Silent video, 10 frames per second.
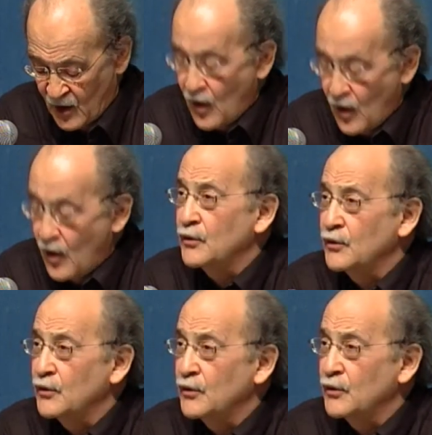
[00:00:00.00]

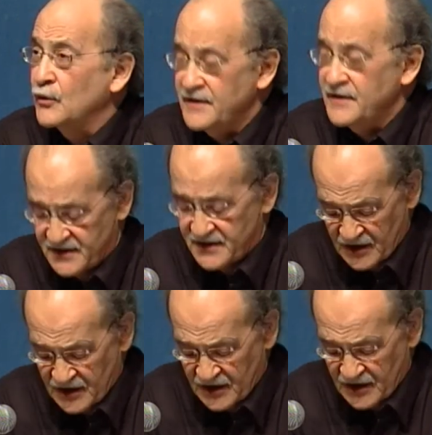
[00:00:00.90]
overlook this
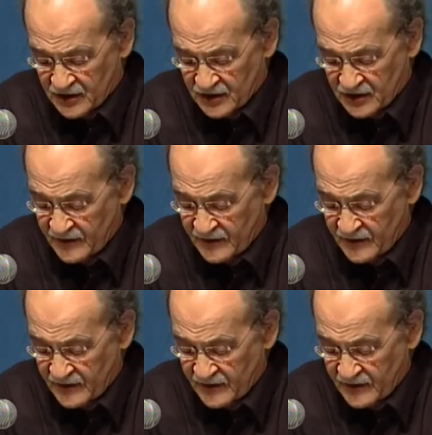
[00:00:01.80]
distinction.